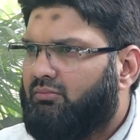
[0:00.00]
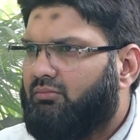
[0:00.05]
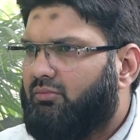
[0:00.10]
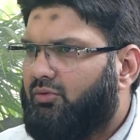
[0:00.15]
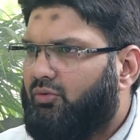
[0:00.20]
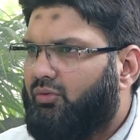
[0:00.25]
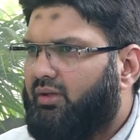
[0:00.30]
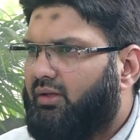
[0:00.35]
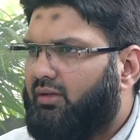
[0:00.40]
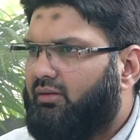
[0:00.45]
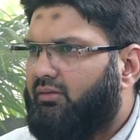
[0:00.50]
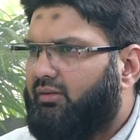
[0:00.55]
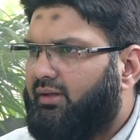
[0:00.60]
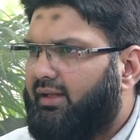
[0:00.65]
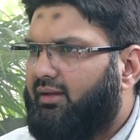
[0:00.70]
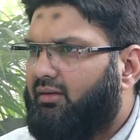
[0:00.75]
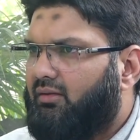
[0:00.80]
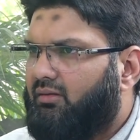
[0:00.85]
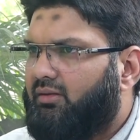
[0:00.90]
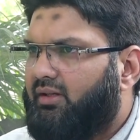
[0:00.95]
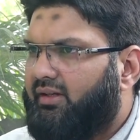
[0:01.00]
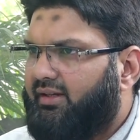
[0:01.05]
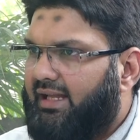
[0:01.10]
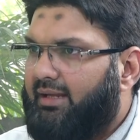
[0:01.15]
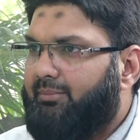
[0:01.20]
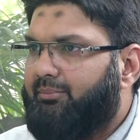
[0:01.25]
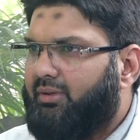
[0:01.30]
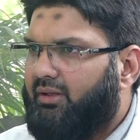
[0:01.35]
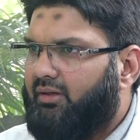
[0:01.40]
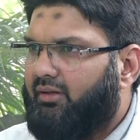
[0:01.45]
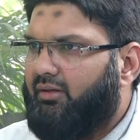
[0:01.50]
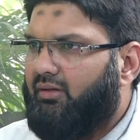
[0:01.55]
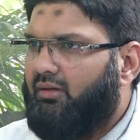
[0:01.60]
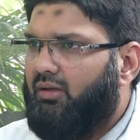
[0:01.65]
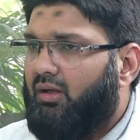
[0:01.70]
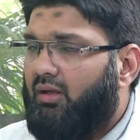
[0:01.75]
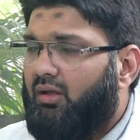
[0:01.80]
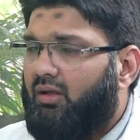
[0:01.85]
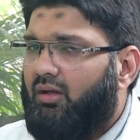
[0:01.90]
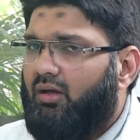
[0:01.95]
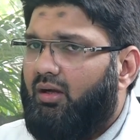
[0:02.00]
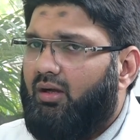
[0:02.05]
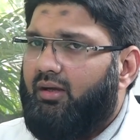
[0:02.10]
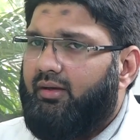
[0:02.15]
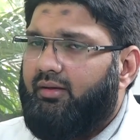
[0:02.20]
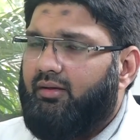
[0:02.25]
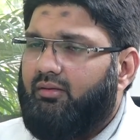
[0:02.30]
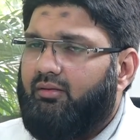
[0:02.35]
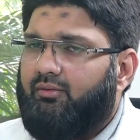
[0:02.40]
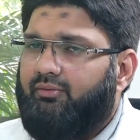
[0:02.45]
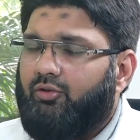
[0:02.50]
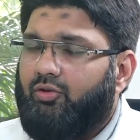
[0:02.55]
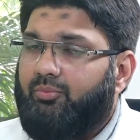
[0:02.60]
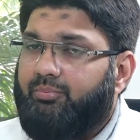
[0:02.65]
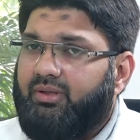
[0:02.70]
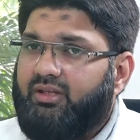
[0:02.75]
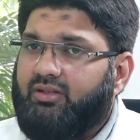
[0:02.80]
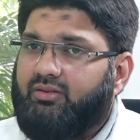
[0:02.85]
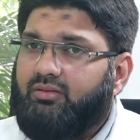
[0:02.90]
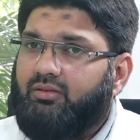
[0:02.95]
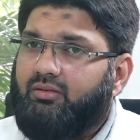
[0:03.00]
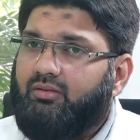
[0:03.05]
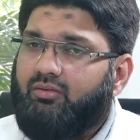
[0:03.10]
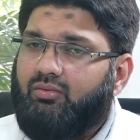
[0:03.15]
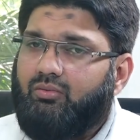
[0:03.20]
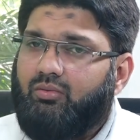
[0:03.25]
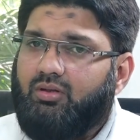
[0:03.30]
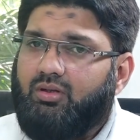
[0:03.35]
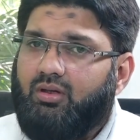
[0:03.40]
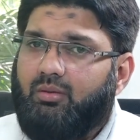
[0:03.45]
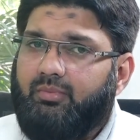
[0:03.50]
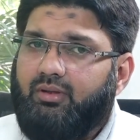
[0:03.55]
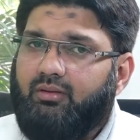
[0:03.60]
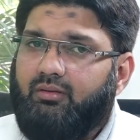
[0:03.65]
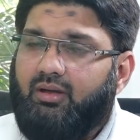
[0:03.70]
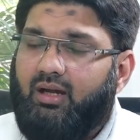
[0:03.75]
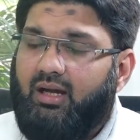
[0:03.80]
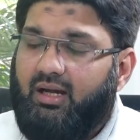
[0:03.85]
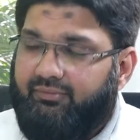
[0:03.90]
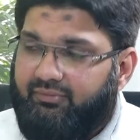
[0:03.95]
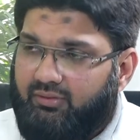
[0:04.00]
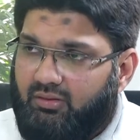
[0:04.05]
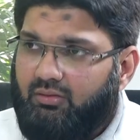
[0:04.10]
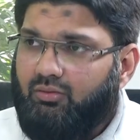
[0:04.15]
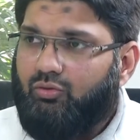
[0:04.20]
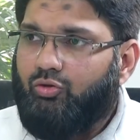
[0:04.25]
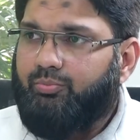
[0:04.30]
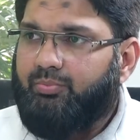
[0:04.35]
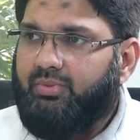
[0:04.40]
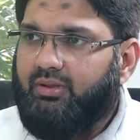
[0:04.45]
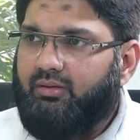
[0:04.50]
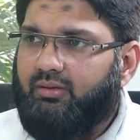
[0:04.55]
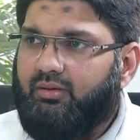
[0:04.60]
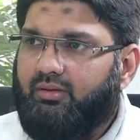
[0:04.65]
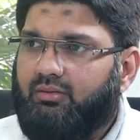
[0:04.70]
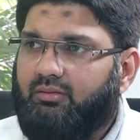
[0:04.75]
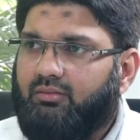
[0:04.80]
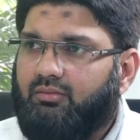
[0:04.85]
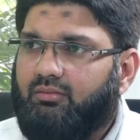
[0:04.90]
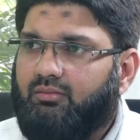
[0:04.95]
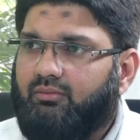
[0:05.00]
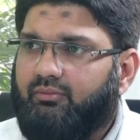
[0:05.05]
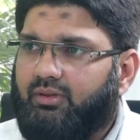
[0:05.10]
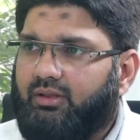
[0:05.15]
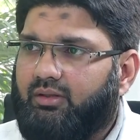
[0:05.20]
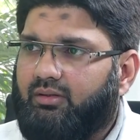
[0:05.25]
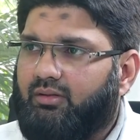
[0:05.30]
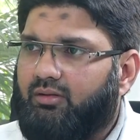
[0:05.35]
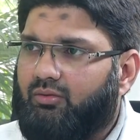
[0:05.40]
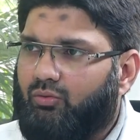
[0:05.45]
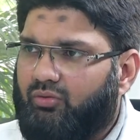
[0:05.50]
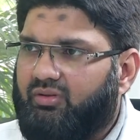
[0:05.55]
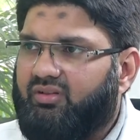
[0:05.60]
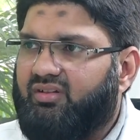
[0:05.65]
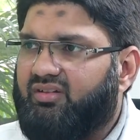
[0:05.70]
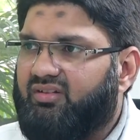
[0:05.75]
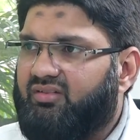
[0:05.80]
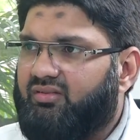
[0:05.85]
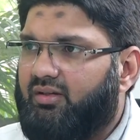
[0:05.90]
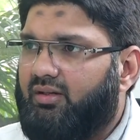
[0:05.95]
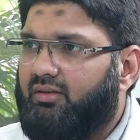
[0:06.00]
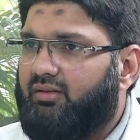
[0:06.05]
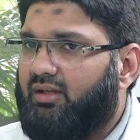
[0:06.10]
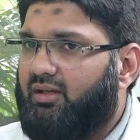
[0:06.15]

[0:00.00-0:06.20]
you can take the time period. And for the patients who are coming after growth period, where the growth is arrested and they